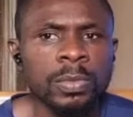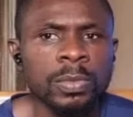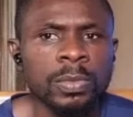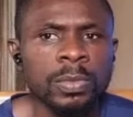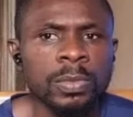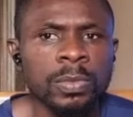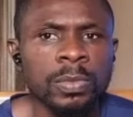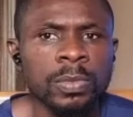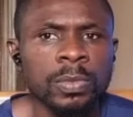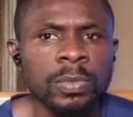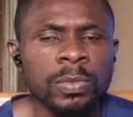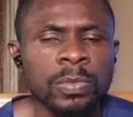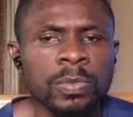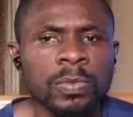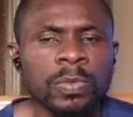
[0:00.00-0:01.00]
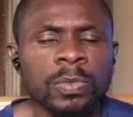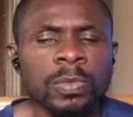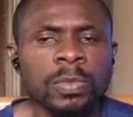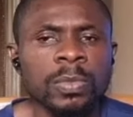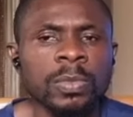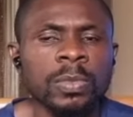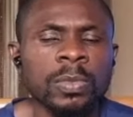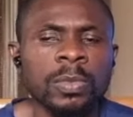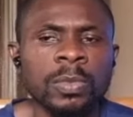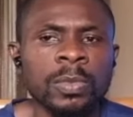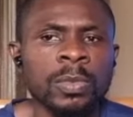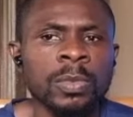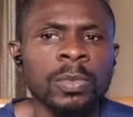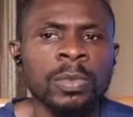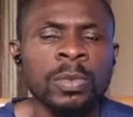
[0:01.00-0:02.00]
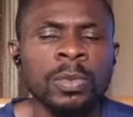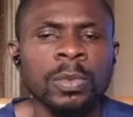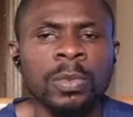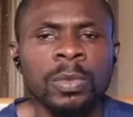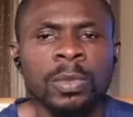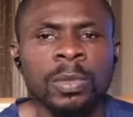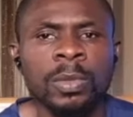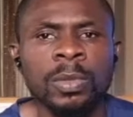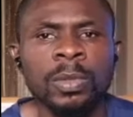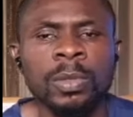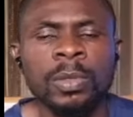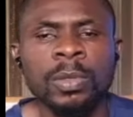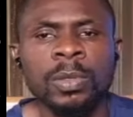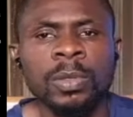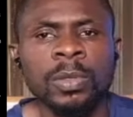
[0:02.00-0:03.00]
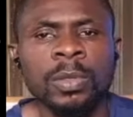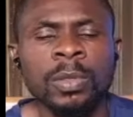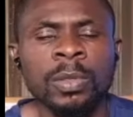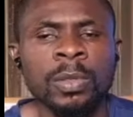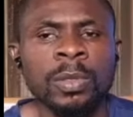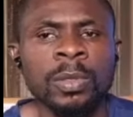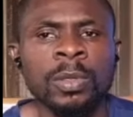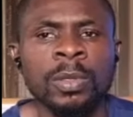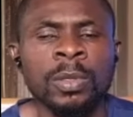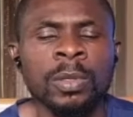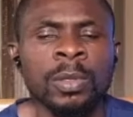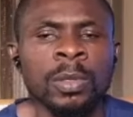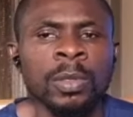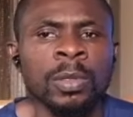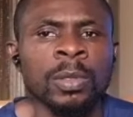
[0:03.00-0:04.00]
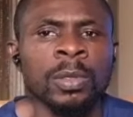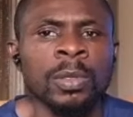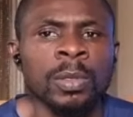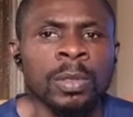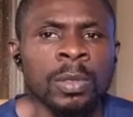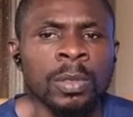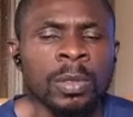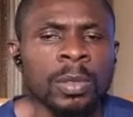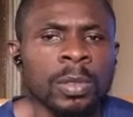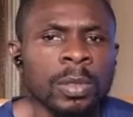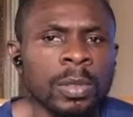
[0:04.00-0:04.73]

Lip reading: This person isn't speaking.